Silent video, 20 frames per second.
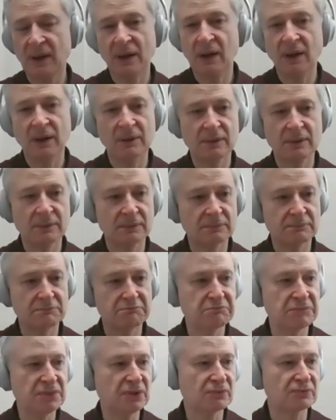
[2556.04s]
are
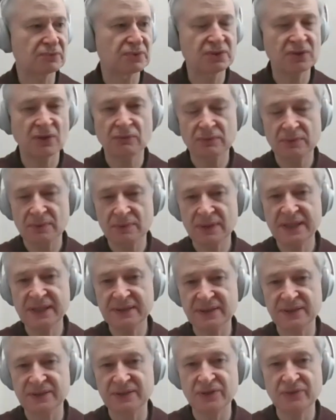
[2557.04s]
you know don't
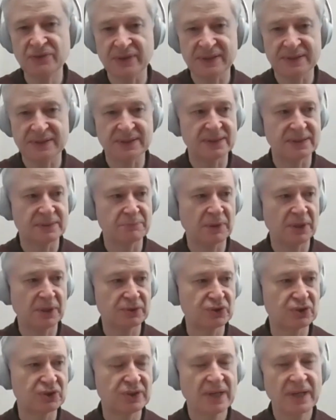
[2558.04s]
need to do this as
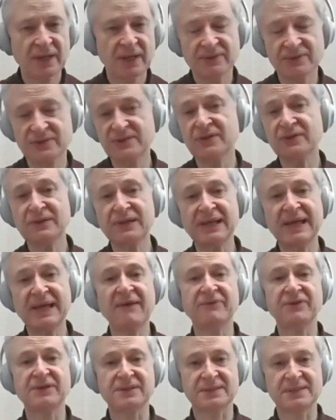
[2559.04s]
much. There's certainly
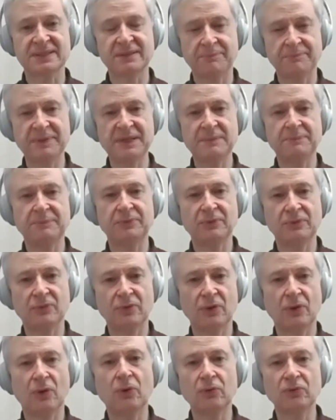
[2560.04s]
evidence that people who
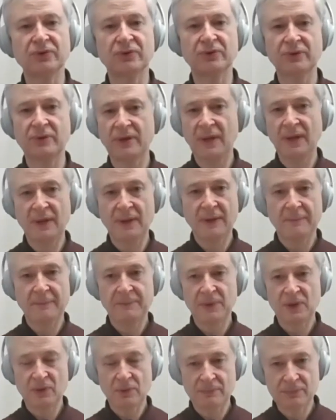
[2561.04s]
are older
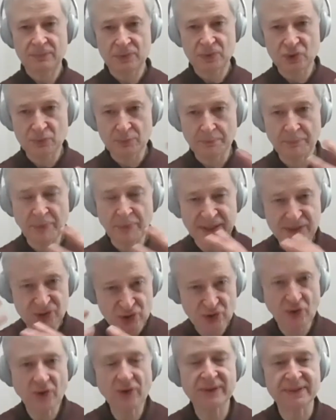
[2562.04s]
by
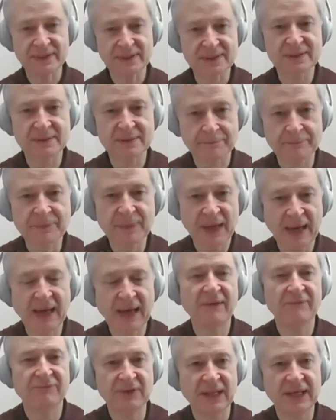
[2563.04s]
choice
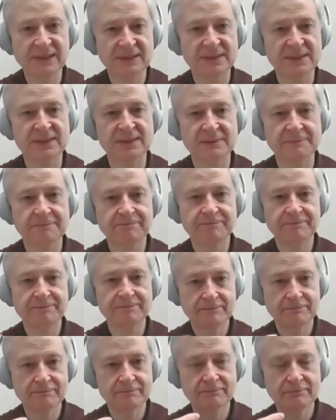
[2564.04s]
have less
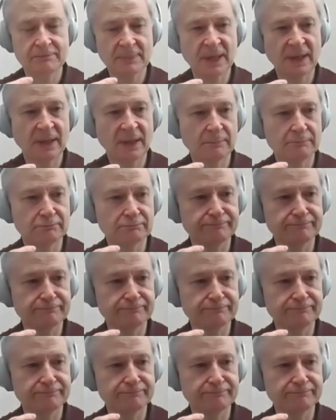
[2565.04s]
um,